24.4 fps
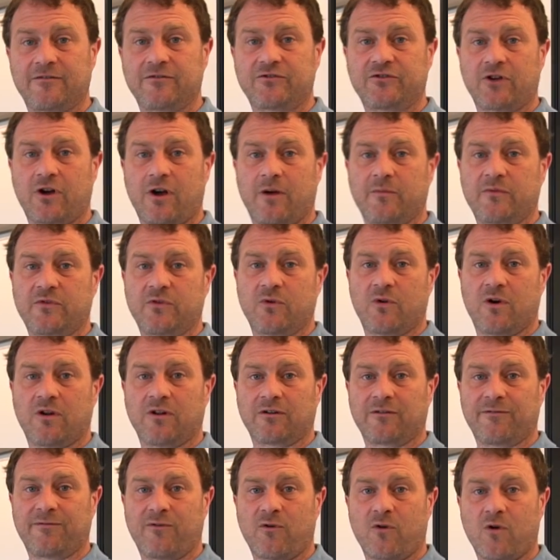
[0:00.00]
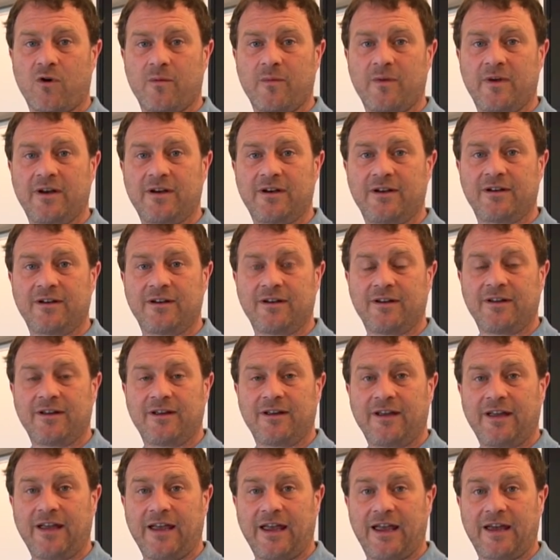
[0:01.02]
the shop, do all our forming,
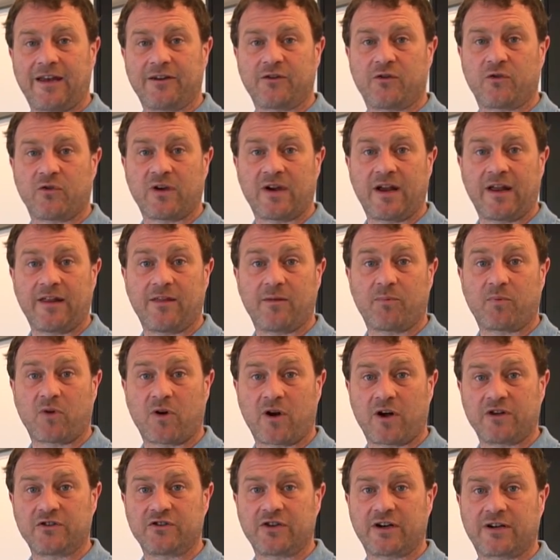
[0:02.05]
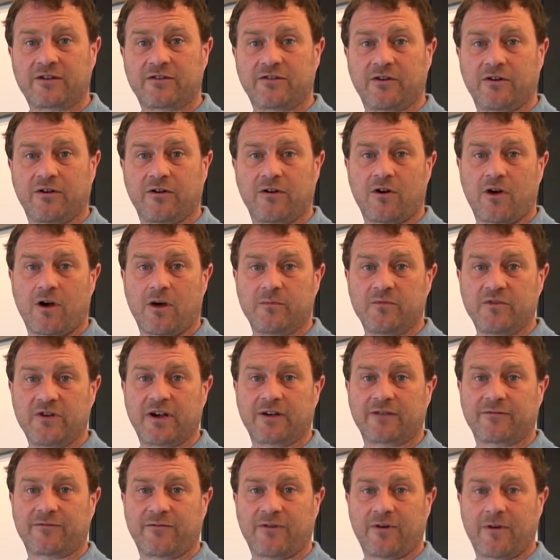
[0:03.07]
and create the project or
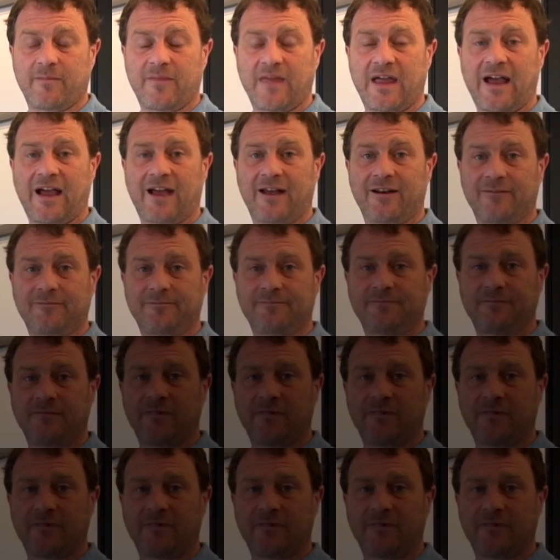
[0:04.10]
object from that.